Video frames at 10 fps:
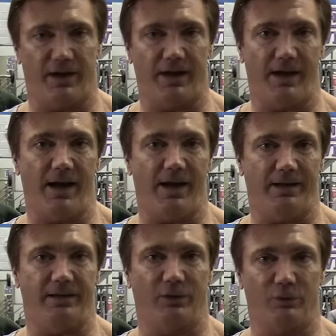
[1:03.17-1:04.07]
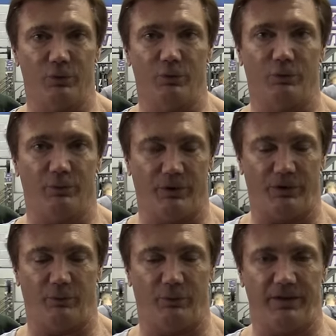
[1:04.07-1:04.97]
that I had that grew
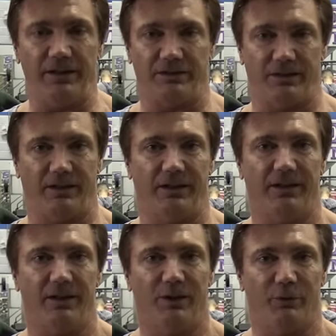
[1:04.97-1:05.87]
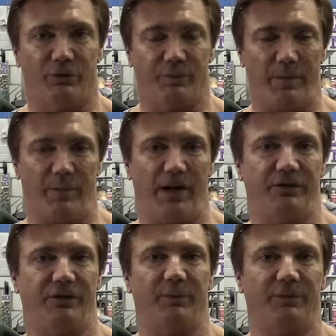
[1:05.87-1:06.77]
really easily was my
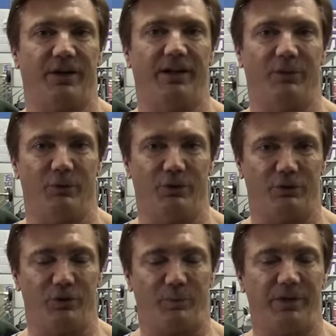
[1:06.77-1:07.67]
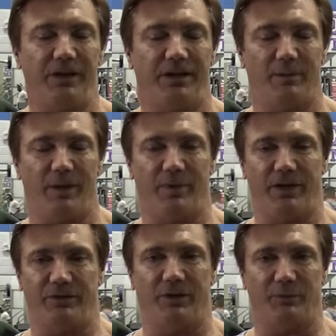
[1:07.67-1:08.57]
biceps. I had a real good peak on my
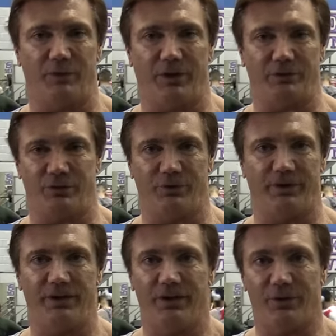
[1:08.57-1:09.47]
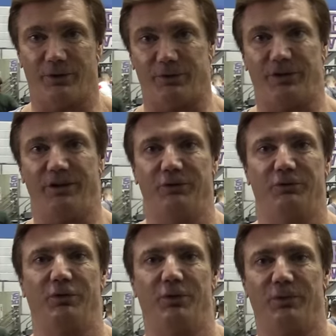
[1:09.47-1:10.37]
biceps when I was only 13
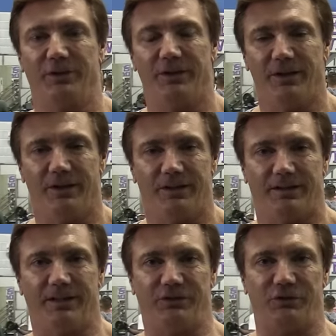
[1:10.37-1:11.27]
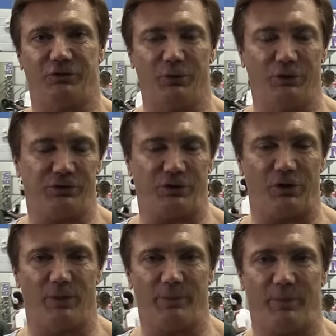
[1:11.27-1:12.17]
years old. Kids at school used to
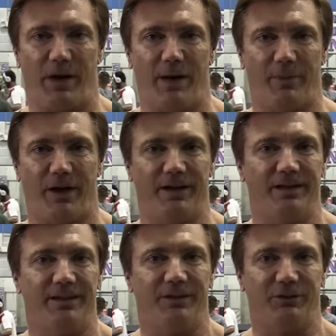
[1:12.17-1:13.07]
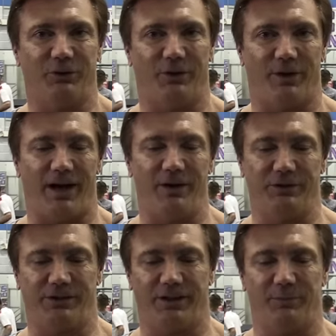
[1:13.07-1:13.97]
call me Popeye. So I
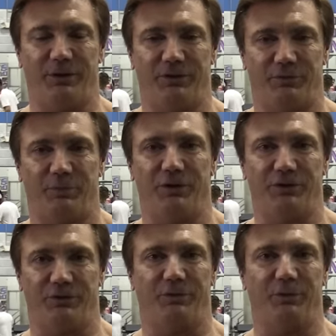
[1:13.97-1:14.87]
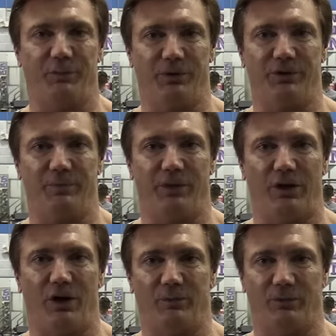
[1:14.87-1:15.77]
always had a big inspiration for building
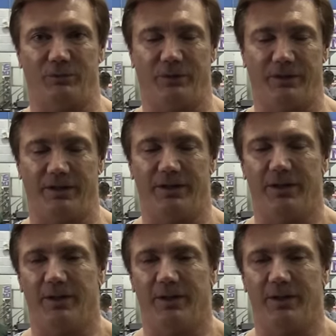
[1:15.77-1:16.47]
big arms and really